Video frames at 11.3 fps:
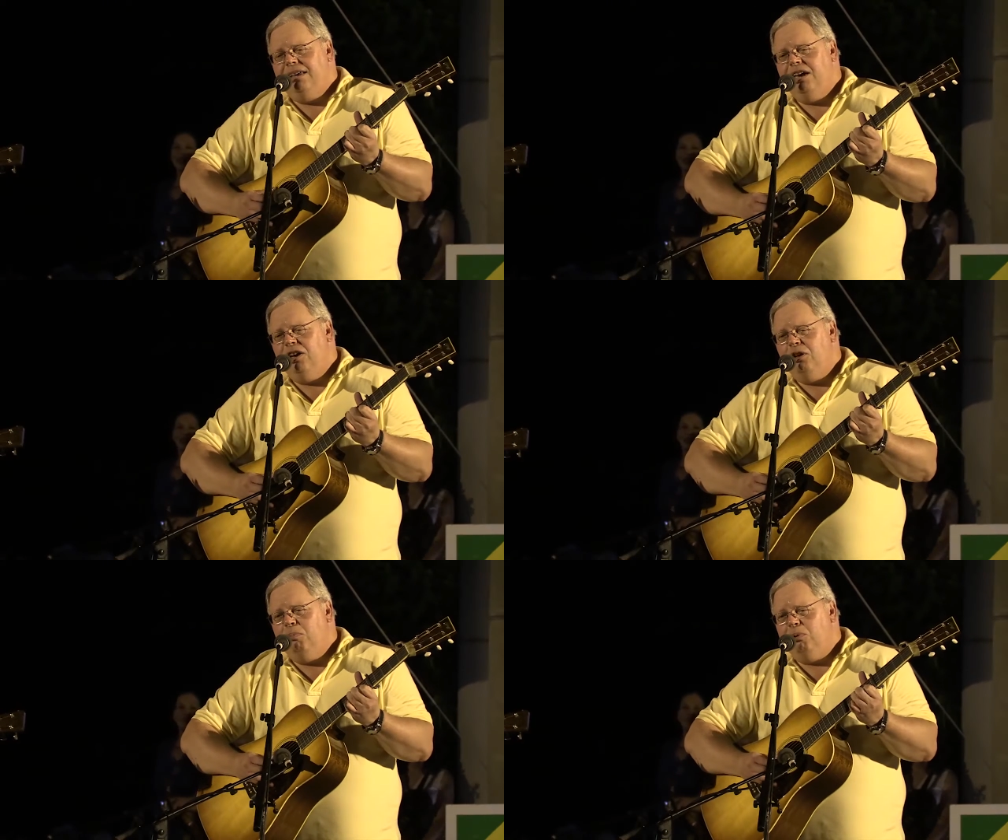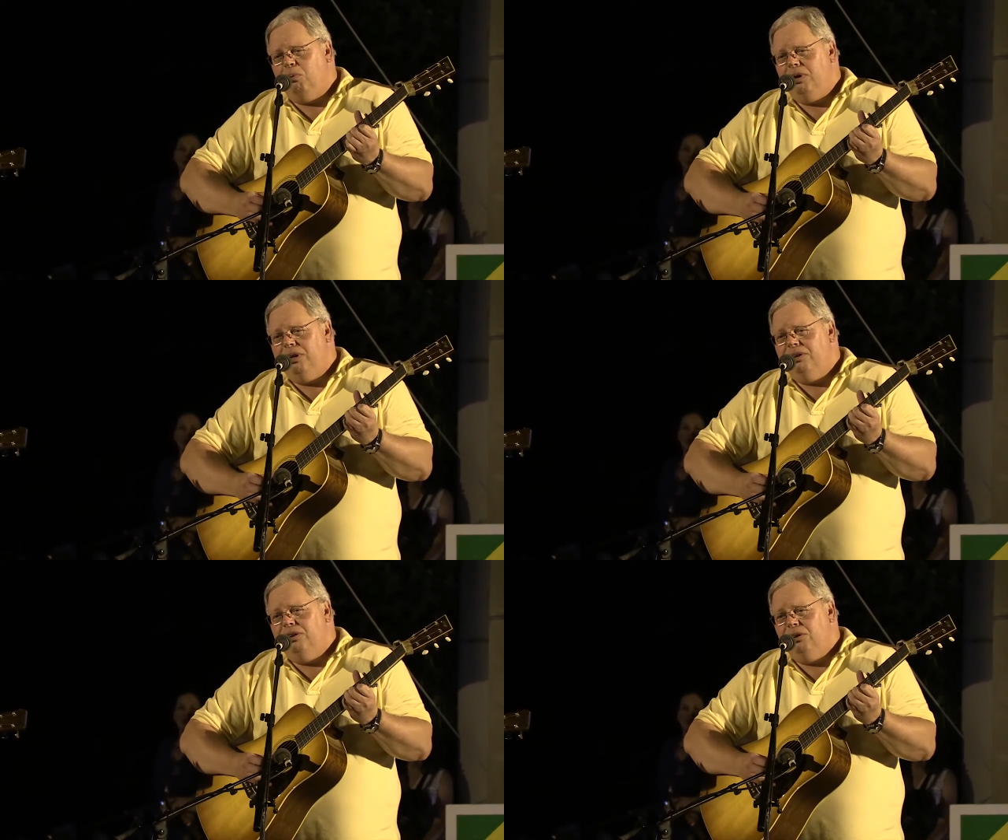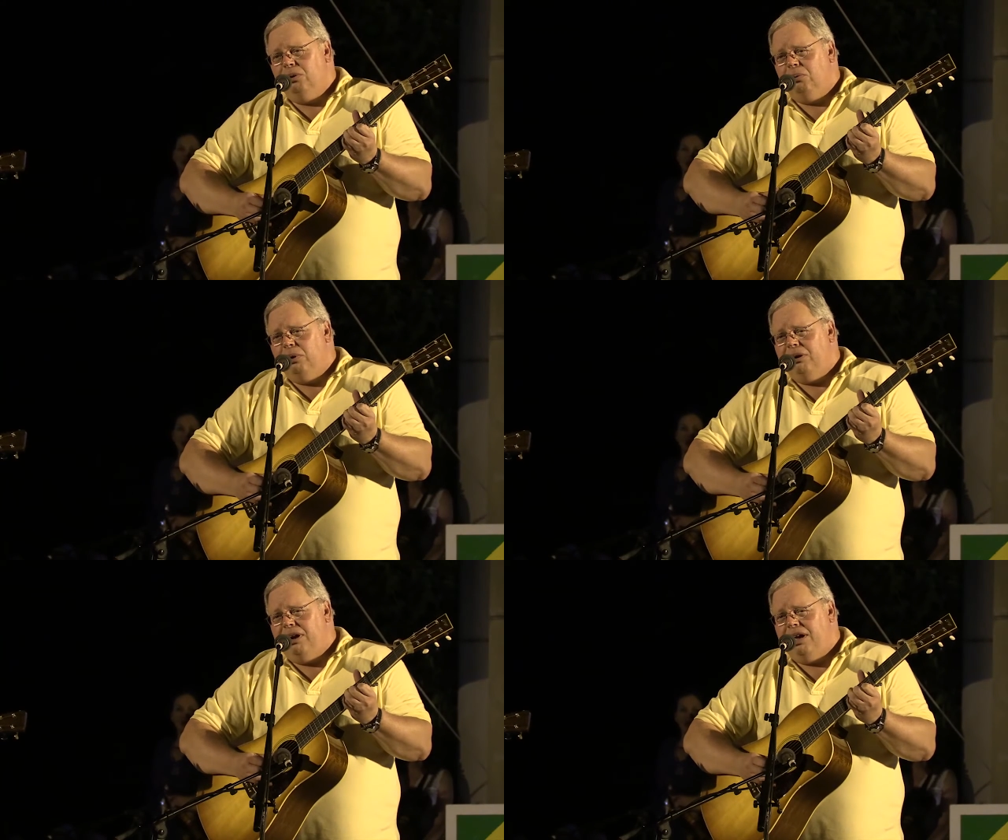help but wonder
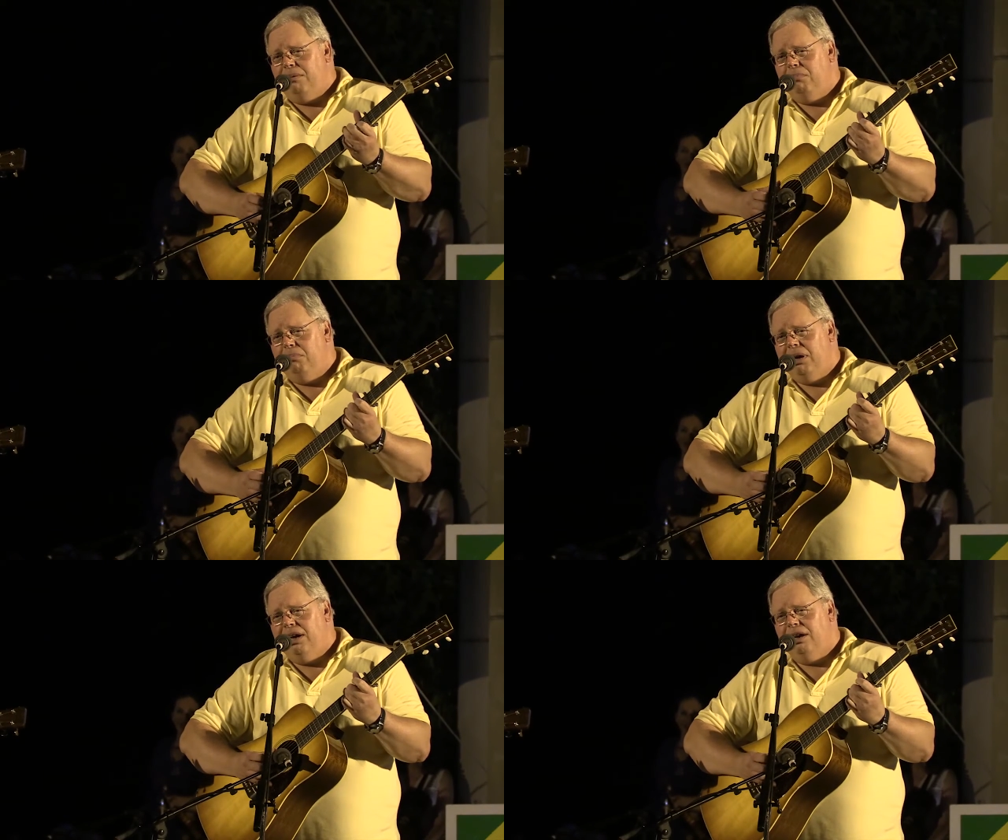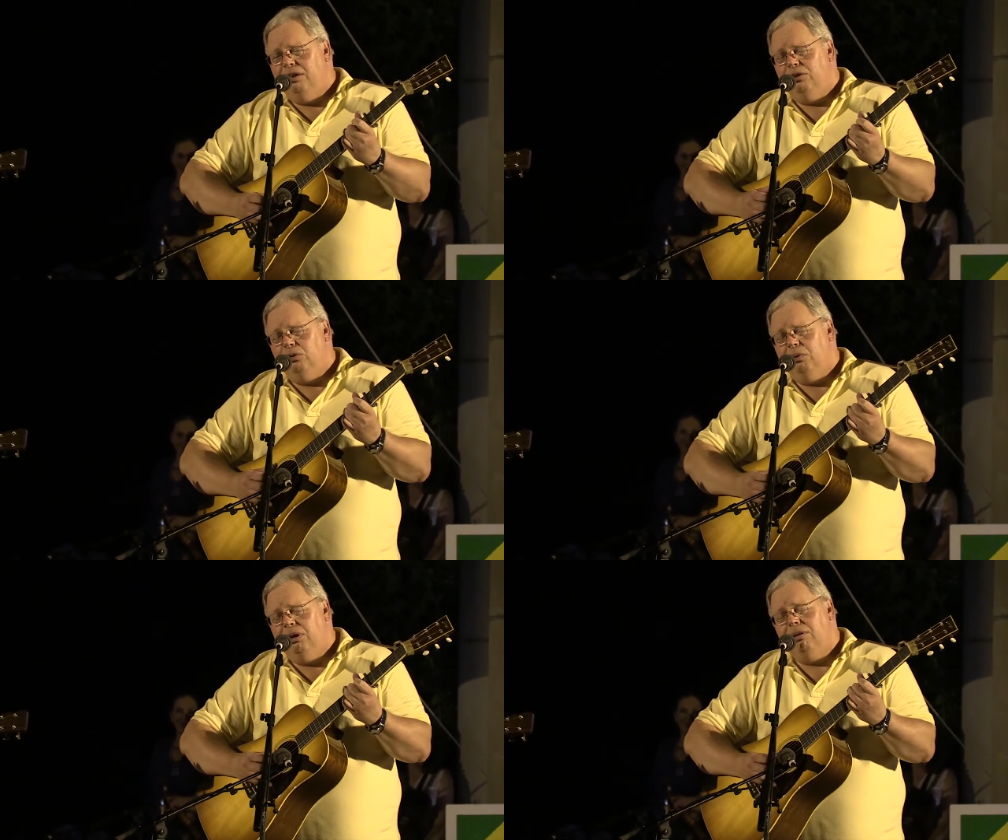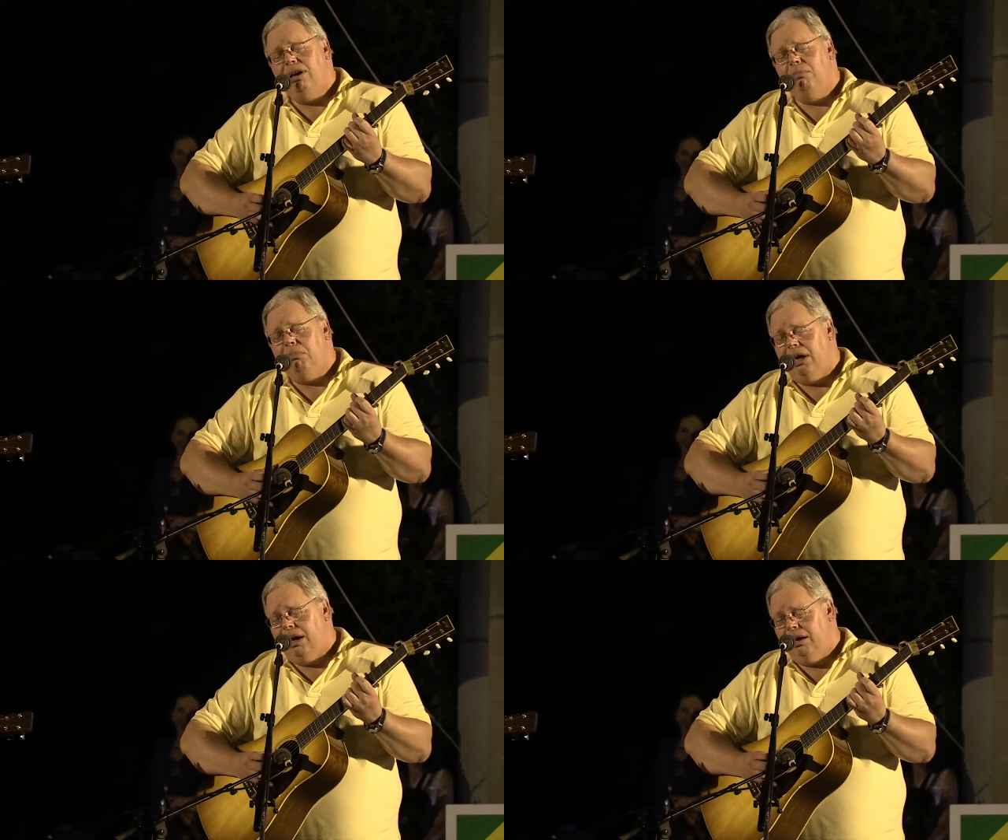where I'm bound, where
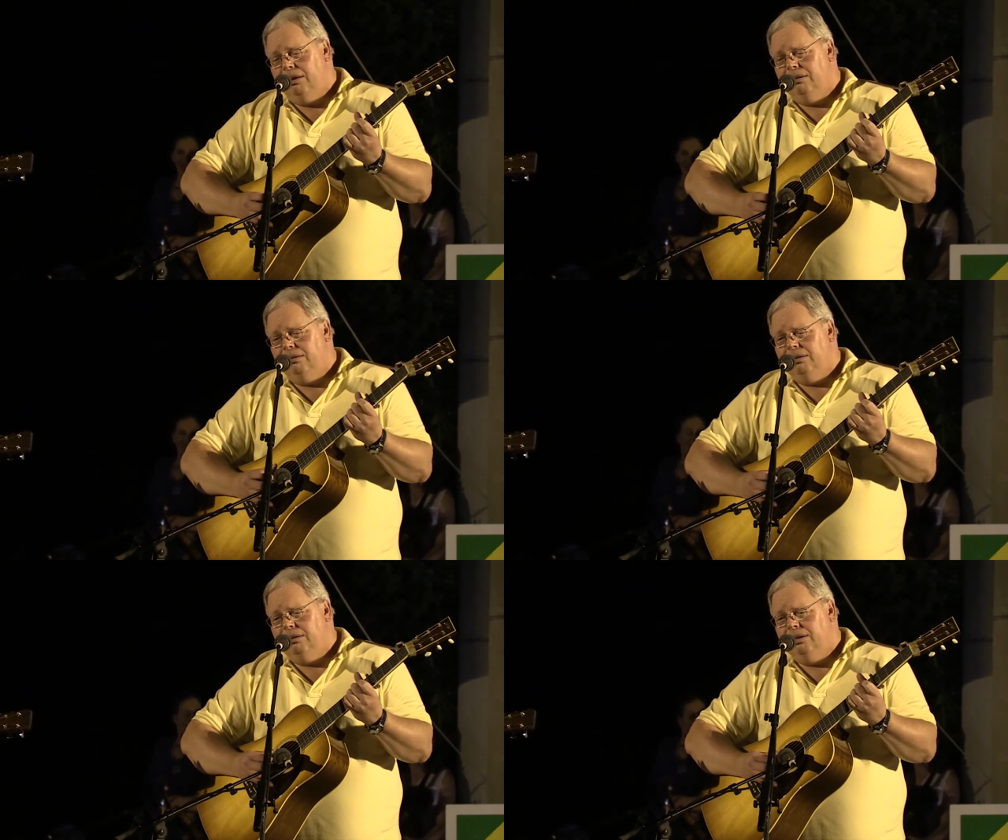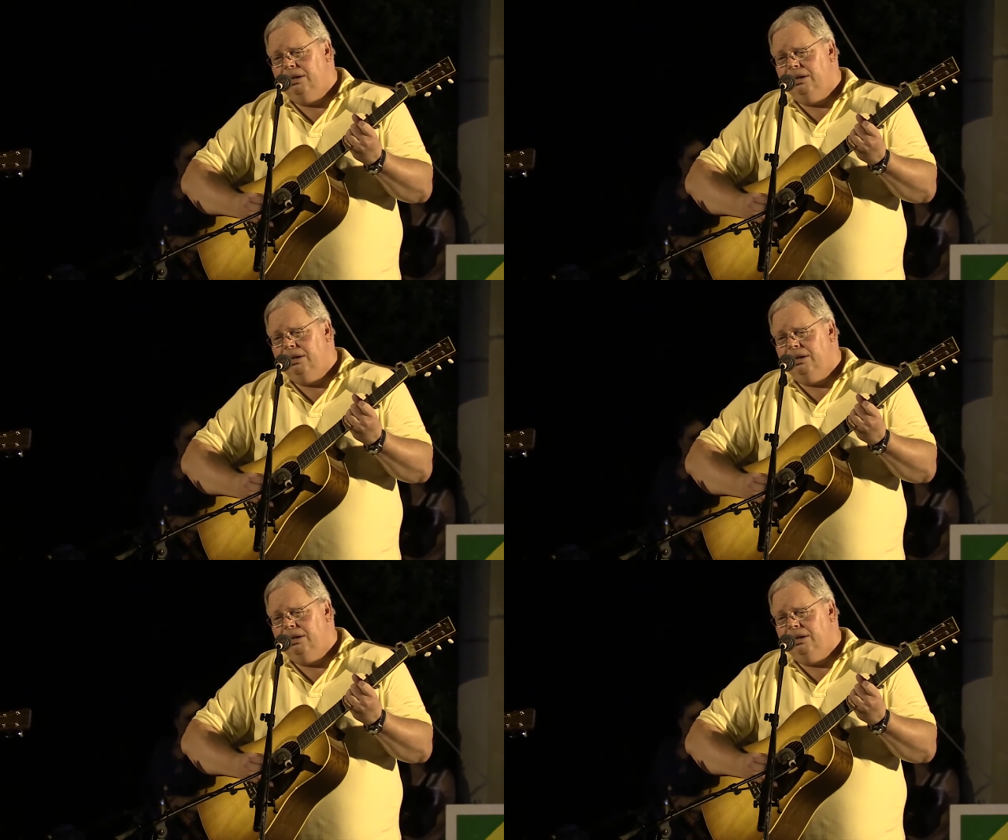I'm bound.